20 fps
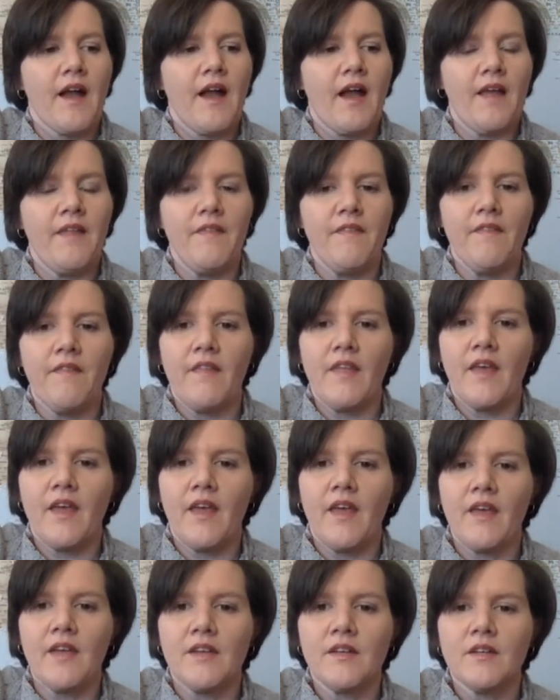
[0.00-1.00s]
And
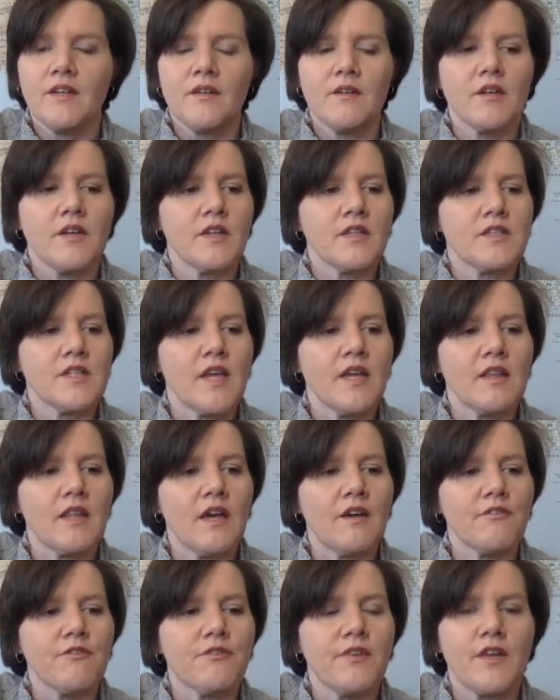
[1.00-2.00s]
then I'm going to take
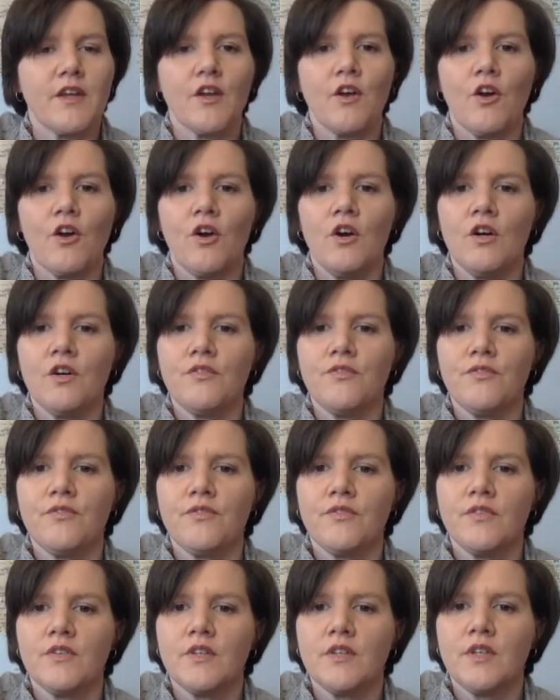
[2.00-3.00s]
that finger off
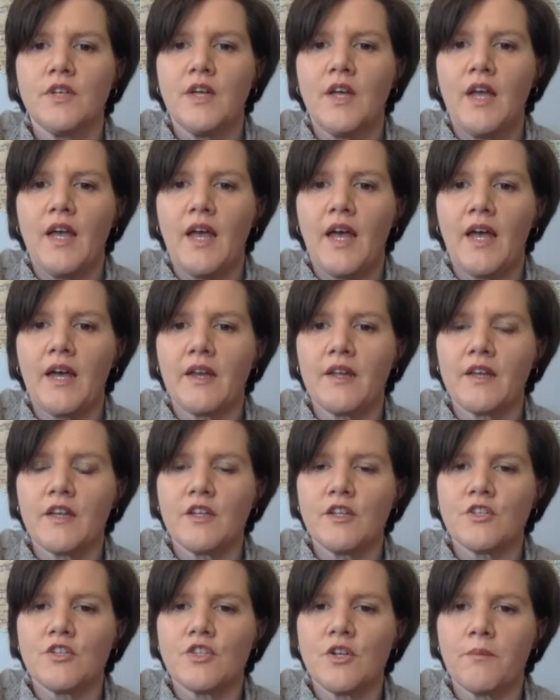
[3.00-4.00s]
and I'm
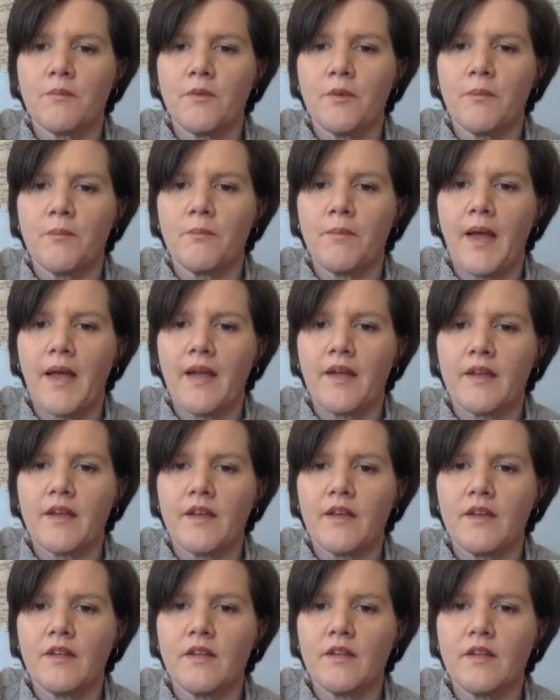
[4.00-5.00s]
going to jump them back
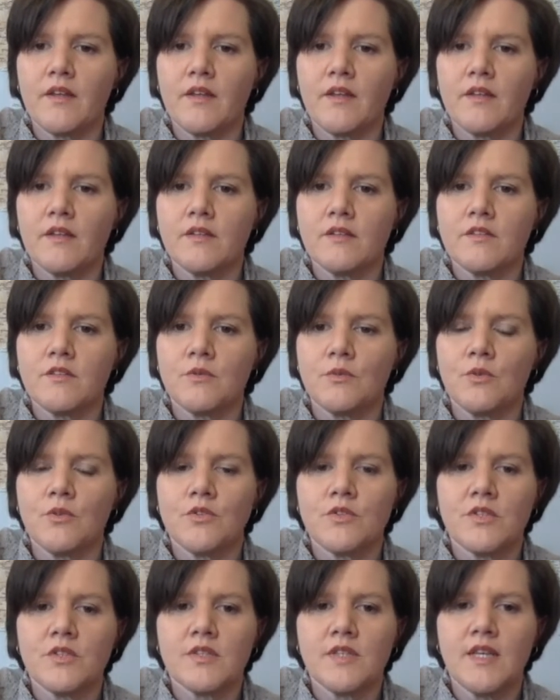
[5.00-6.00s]

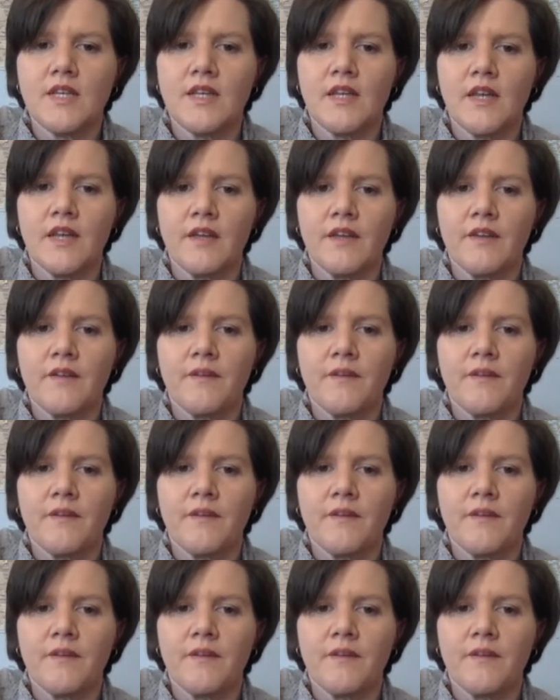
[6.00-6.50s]
towards the ceiling.